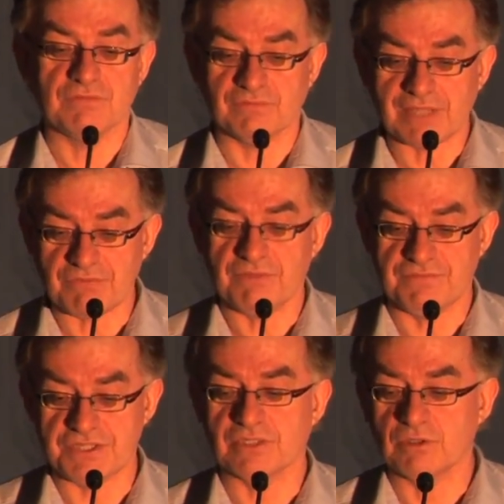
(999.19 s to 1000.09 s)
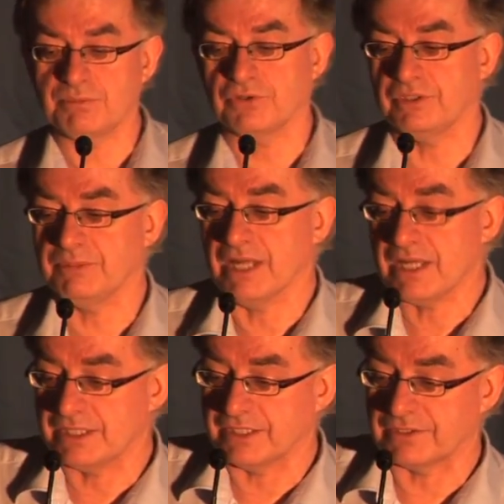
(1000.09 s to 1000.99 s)
You've left the physical body
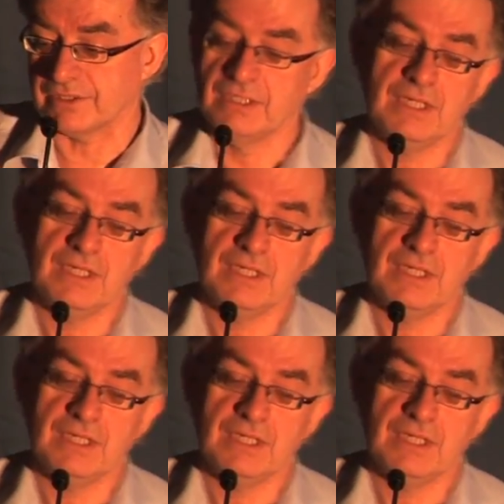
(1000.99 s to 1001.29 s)
behind.